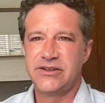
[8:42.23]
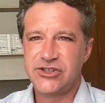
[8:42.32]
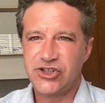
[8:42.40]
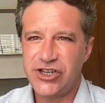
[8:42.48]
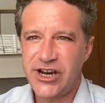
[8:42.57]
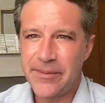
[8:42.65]

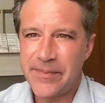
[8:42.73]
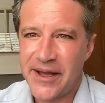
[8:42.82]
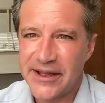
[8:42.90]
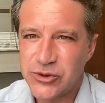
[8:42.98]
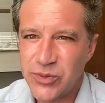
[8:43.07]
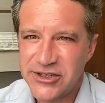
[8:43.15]

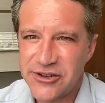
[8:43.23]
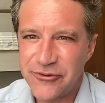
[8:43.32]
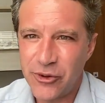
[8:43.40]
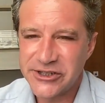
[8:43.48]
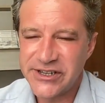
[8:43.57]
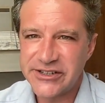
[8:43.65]

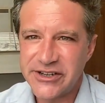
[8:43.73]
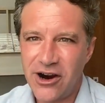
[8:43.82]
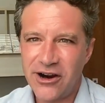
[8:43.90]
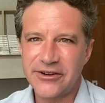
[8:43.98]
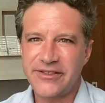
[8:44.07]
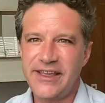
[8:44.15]
Jitapa24 sent a
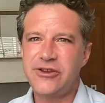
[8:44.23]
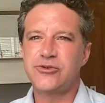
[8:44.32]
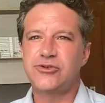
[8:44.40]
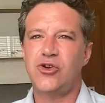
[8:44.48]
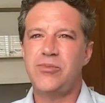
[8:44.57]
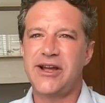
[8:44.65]
heart. Thank you
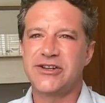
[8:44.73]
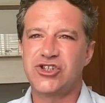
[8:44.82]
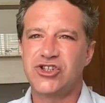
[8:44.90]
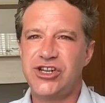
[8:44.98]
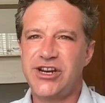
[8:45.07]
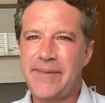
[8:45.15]
so
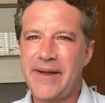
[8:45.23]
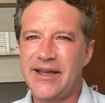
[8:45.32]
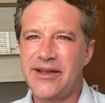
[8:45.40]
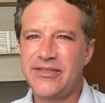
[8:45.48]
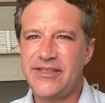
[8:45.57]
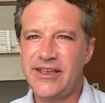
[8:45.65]
much,
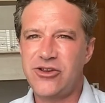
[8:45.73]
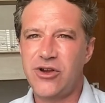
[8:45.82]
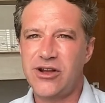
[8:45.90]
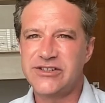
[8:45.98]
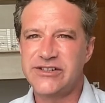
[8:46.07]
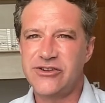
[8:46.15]
Jitapa, and thank you,
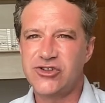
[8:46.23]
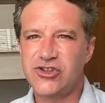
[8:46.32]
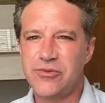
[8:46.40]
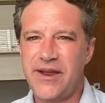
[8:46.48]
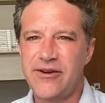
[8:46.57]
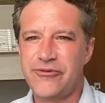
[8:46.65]
Concierge
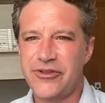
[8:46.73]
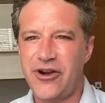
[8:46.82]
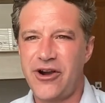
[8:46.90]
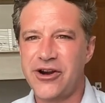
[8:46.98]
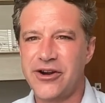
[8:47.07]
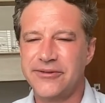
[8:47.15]
Japan, for the
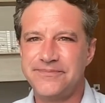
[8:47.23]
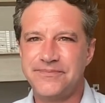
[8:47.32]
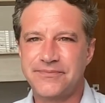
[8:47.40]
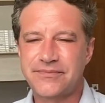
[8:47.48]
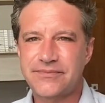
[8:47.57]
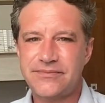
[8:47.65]
heart.
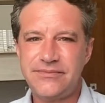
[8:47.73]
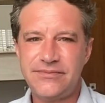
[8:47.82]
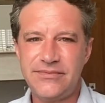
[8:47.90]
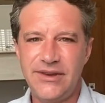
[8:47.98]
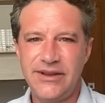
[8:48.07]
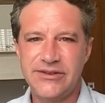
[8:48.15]

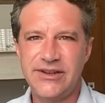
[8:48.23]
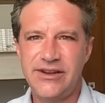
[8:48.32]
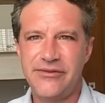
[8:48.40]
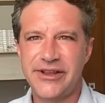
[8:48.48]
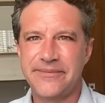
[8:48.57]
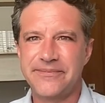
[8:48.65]
It's
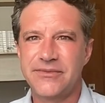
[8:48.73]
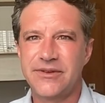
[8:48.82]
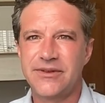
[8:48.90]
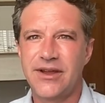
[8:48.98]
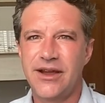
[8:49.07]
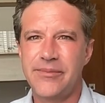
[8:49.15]
lovely.
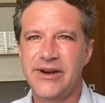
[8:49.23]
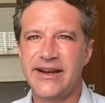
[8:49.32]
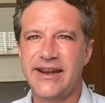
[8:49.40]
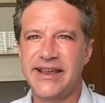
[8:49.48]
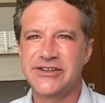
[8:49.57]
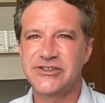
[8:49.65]
How many
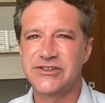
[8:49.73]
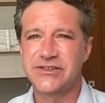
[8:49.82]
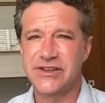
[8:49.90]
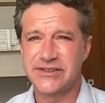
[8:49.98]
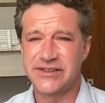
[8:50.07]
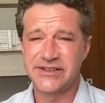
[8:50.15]
likes
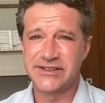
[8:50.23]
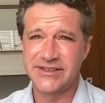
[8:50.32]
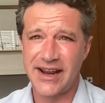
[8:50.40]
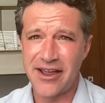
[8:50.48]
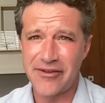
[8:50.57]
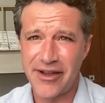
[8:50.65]
does this
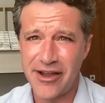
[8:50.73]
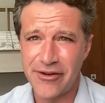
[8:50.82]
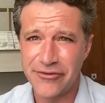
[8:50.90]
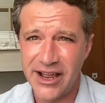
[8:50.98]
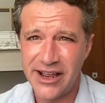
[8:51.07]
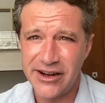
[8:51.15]
live
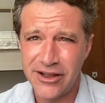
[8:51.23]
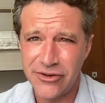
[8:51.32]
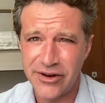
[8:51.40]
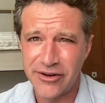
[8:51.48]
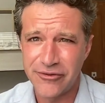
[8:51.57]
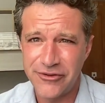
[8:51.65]
have?
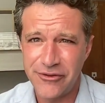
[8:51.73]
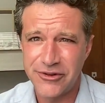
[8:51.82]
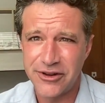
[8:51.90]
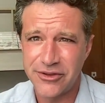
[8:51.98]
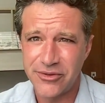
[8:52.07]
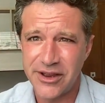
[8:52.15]

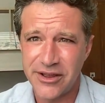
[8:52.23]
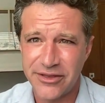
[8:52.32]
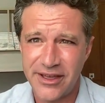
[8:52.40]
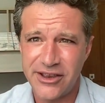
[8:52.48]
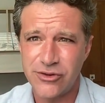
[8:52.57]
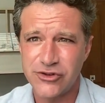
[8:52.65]
953.
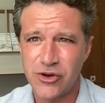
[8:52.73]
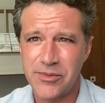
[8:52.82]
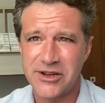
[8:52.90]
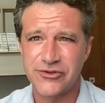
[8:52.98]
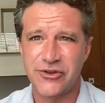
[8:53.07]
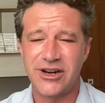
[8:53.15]
Thank you so
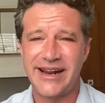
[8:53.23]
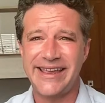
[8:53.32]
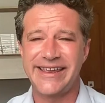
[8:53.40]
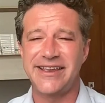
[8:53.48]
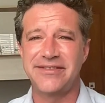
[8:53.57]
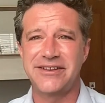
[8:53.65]
much for
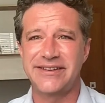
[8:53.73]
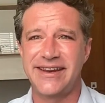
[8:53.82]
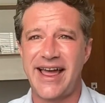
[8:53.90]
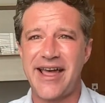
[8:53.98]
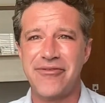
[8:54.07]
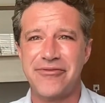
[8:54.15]
liking this
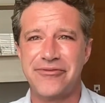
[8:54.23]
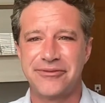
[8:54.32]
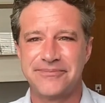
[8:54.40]
live.